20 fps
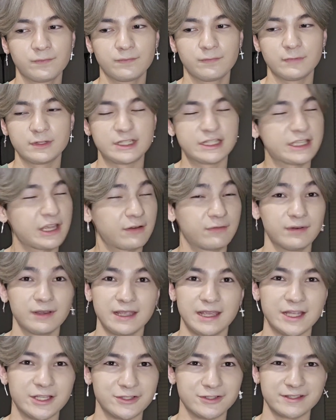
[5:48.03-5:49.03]
which is like
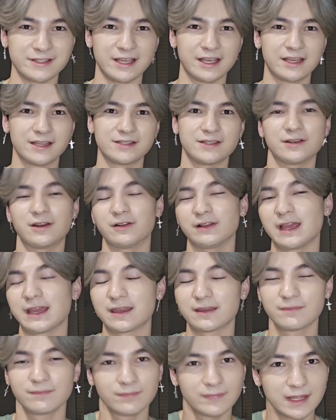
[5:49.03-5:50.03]
really interesting because, you know,
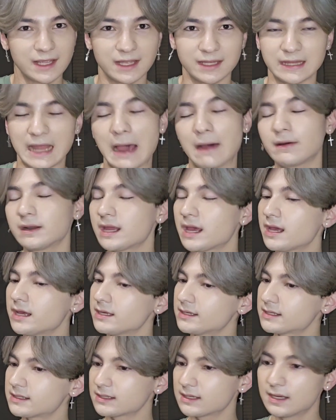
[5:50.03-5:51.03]
like
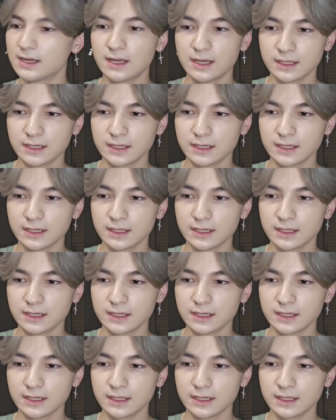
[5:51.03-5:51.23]
nowadays